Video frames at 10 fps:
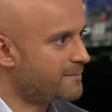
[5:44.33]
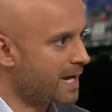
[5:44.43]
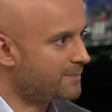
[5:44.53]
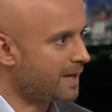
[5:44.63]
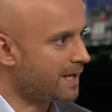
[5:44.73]

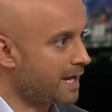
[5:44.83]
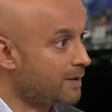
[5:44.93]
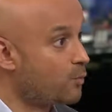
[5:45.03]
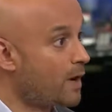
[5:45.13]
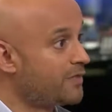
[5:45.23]
Mbappe
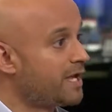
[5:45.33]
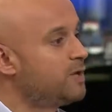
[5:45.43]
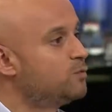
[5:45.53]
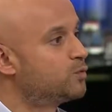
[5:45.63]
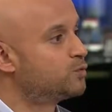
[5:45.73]
and whether he
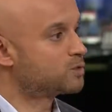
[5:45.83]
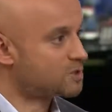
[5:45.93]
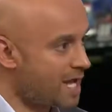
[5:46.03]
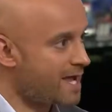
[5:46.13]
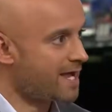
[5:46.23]
would
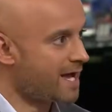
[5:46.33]
stay